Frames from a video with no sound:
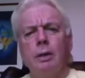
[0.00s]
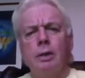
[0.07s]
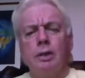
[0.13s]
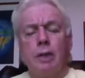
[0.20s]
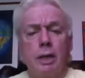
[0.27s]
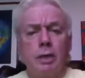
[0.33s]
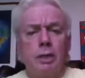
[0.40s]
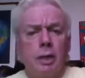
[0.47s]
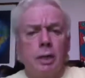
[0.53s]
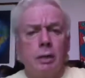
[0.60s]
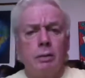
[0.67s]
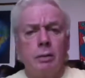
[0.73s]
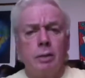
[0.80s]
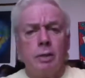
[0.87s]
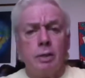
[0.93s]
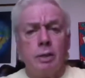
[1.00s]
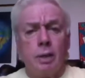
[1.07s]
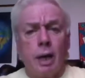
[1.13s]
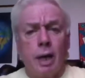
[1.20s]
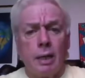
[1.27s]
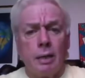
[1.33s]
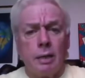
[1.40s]
changing
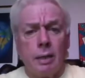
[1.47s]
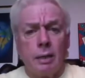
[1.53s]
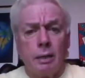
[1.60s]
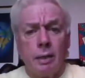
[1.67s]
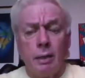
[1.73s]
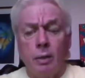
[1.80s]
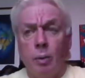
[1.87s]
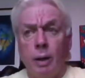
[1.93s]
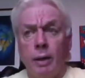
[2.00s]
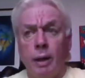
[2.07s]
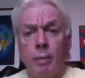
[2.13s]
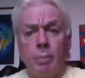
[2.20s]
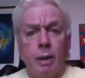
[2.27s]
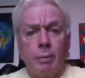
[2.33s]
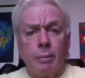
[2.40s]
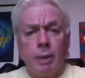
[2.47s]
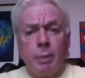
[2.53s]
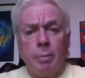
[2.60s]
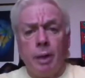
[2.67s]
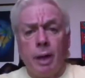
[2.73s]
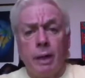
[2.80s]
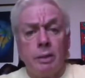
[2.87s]
society in the way they're being
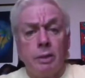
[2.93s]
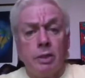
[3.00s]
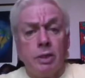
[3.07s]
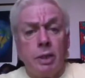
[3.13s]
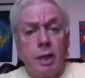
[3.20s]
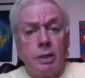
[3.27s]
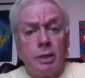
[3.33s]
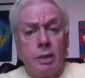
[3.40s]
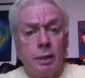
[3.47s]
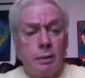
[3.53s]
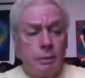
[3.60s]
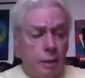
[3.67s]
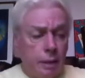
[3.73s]
manipulated to change it,